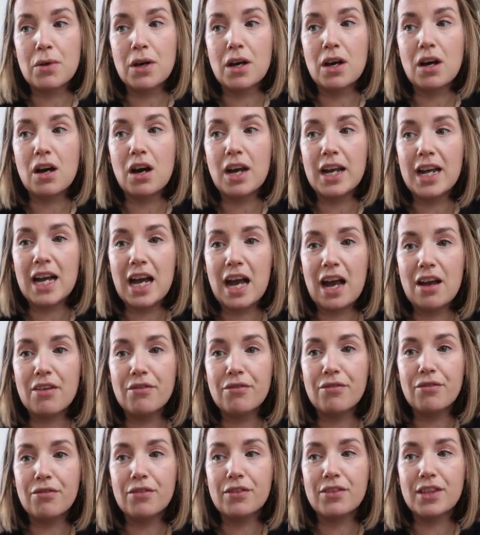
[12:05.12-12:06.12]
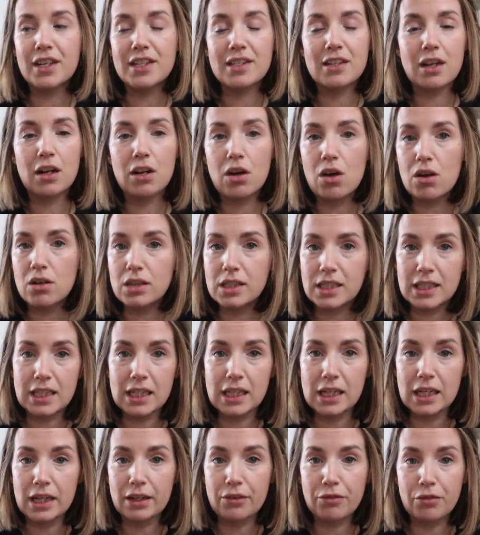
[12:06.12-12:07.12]
but there's a glass
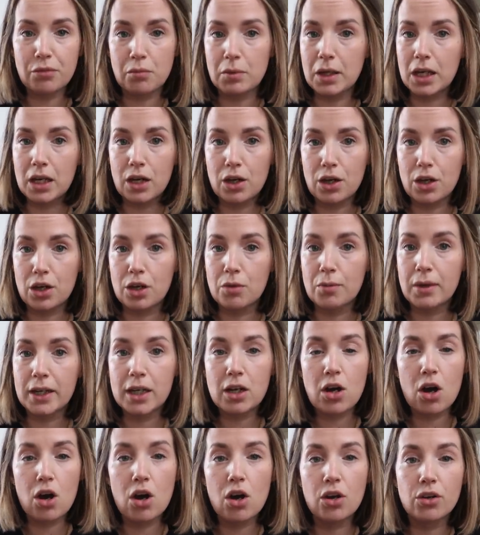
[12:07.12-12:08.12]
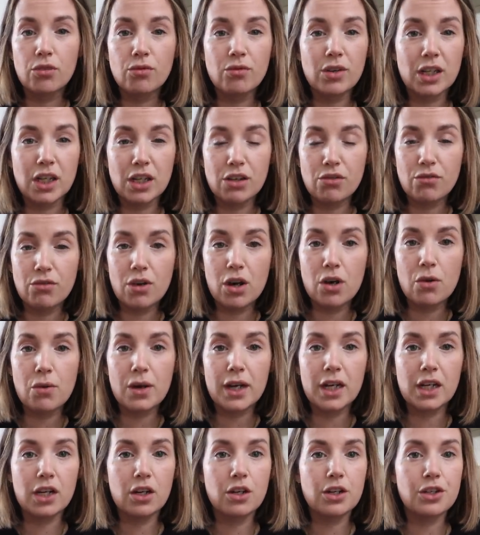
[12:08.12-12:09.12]
ceiling for me at home. I can't really grow,
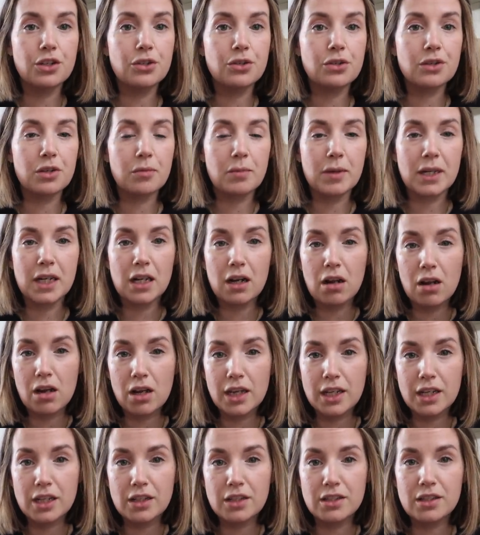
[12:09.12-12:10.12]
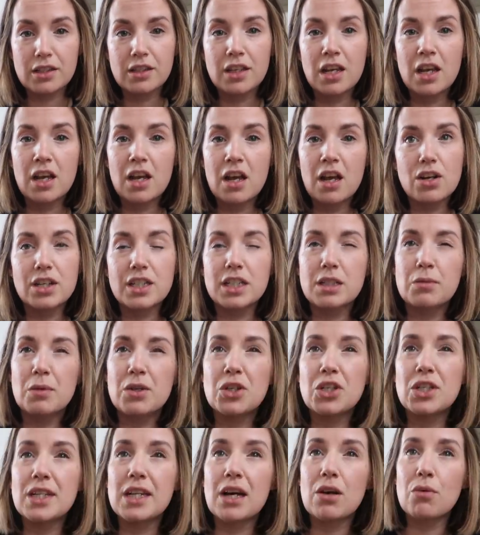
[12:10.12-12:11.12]
I can only do so many clients. But
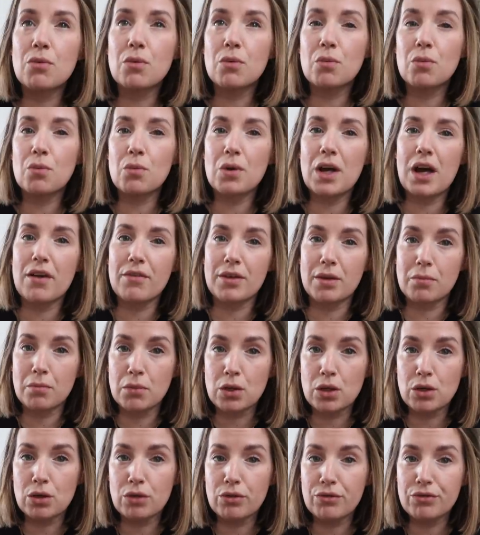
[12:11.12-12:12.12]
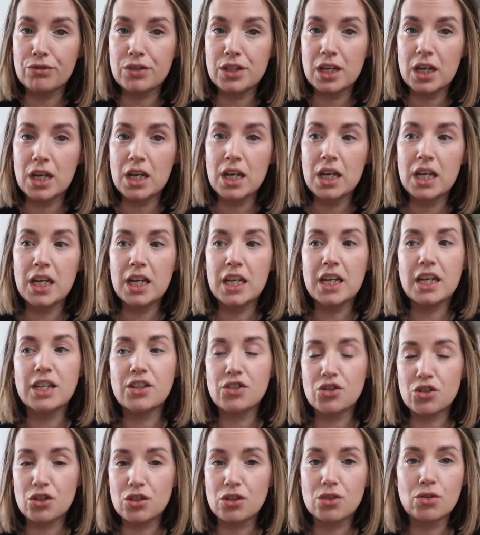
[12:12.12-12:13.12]
especially now having moved,
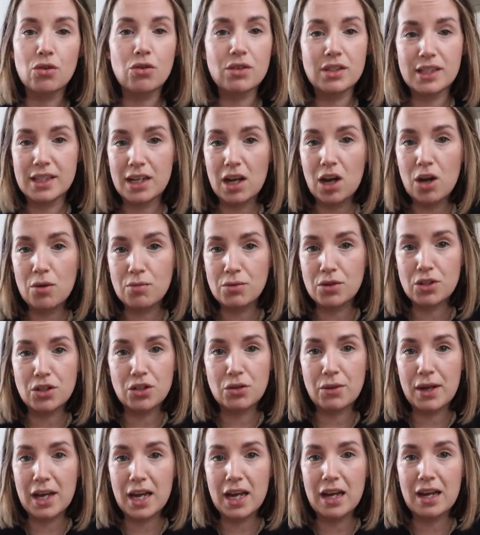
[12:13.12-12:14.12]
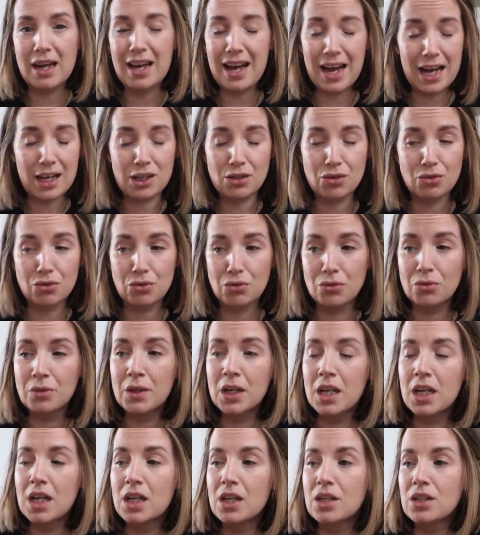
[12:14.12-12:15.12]
it's just not set up to do hair at all.
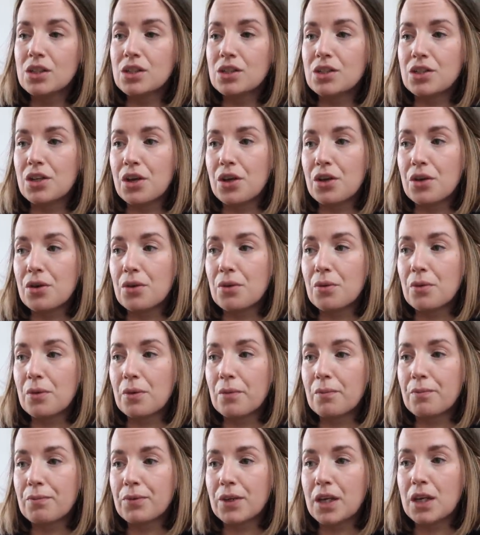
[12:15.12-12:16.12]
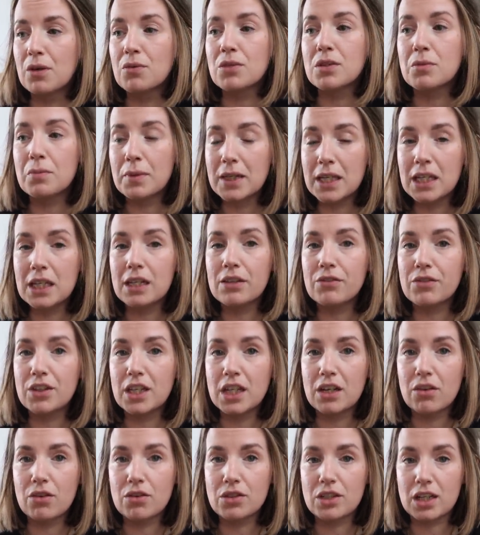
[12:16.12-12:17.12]
So it was the beginning of the
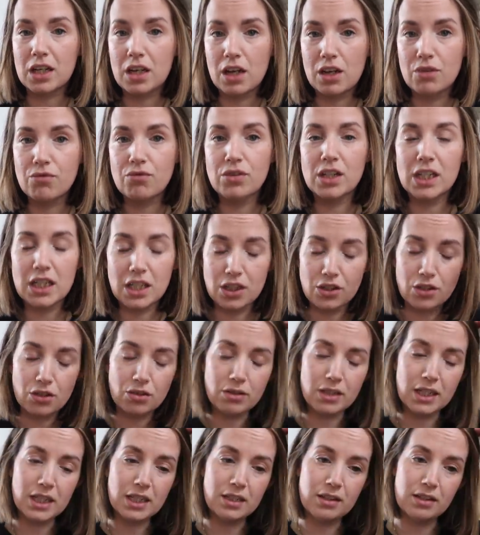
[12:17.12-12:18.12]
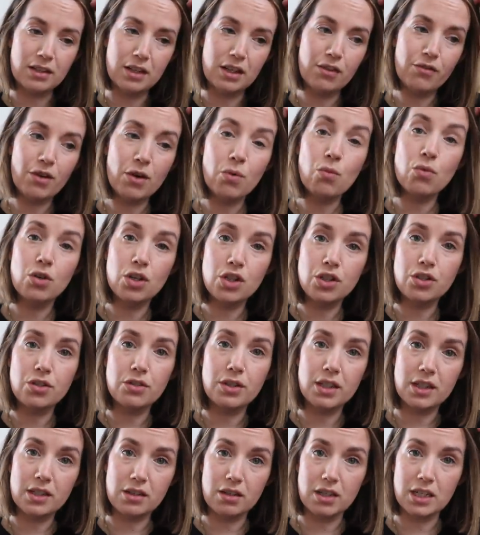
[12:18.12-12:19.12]
year, I was like, I really do need to, if I want to do
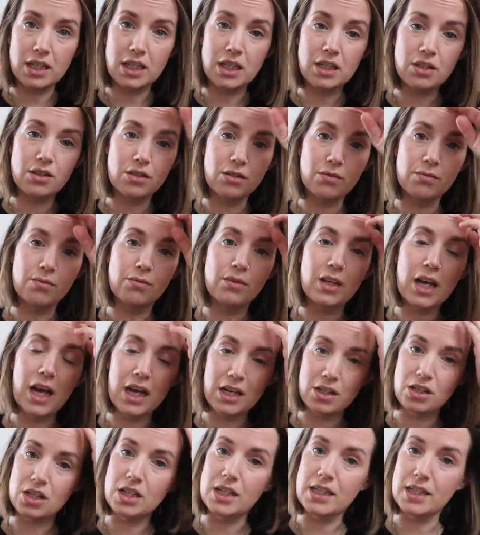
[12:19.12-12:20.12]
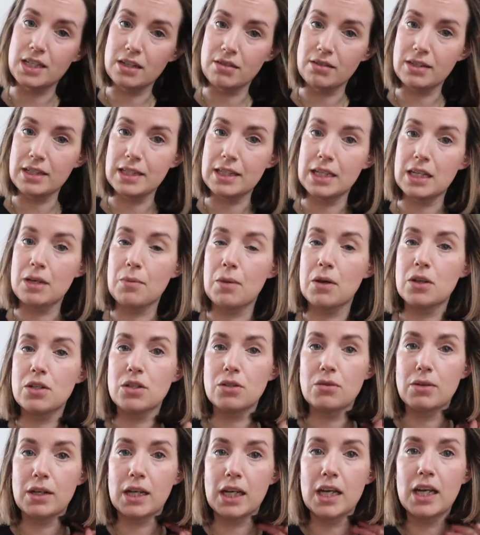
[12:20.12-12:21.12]
this, I need to actually seriously think about
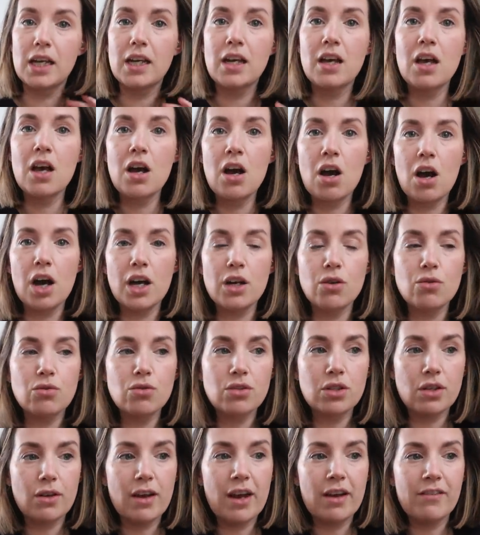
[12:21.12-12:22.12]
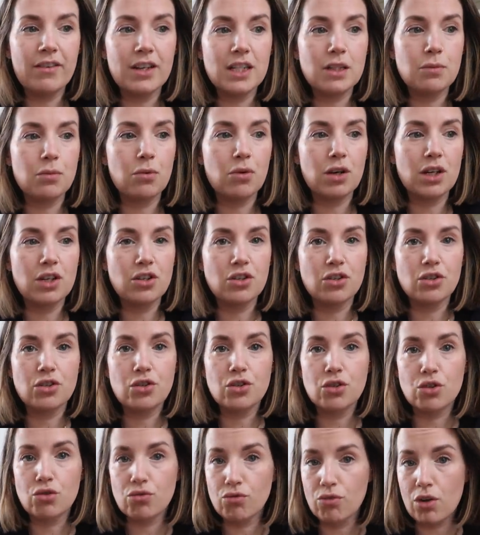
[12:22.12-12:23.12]
doing it. I also have aspirations
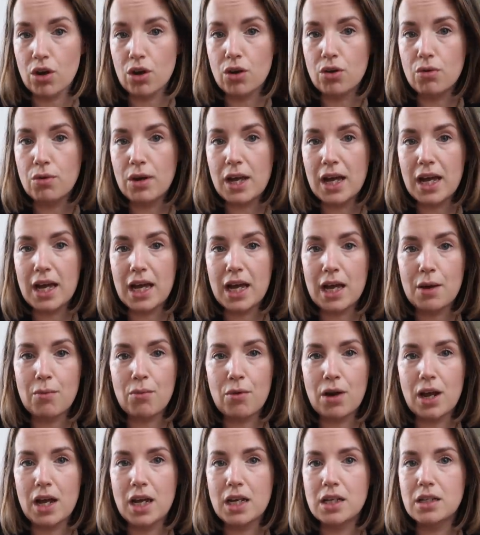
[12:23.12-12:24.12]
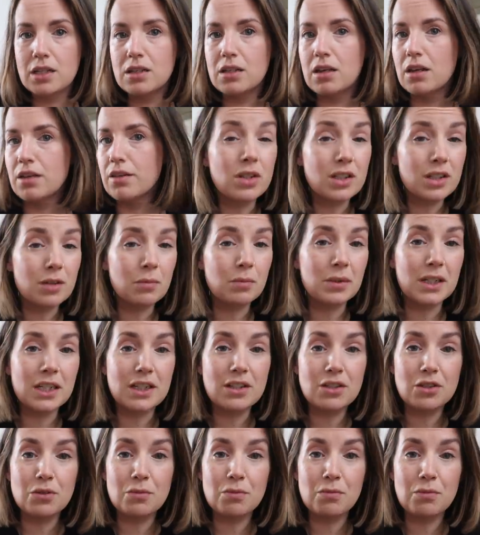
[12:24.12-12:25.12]
to grow a hair brand, possibly
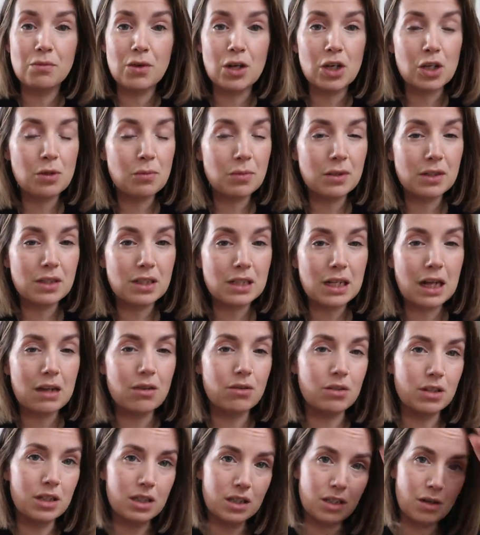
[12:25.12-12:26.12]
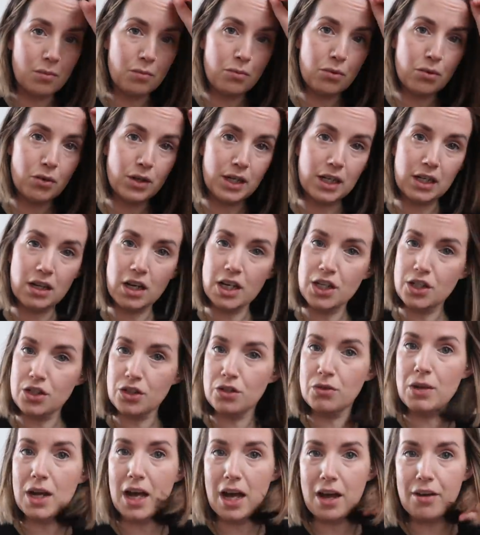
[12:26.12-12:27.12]
to open a salon at some point. I
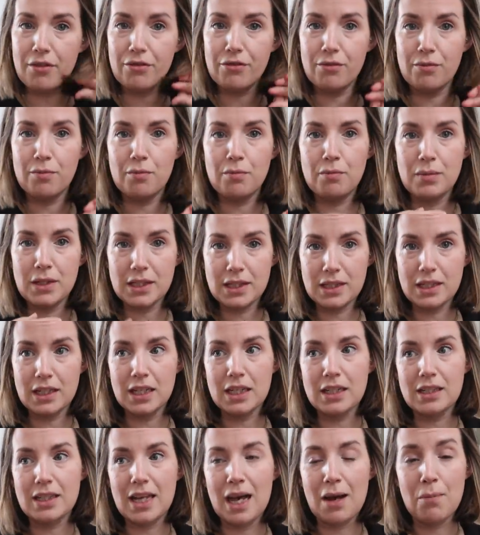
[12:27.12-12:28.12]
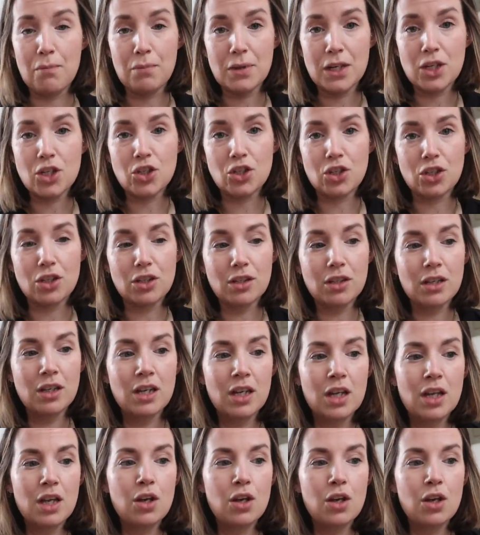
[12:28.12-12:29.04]
do have business ambition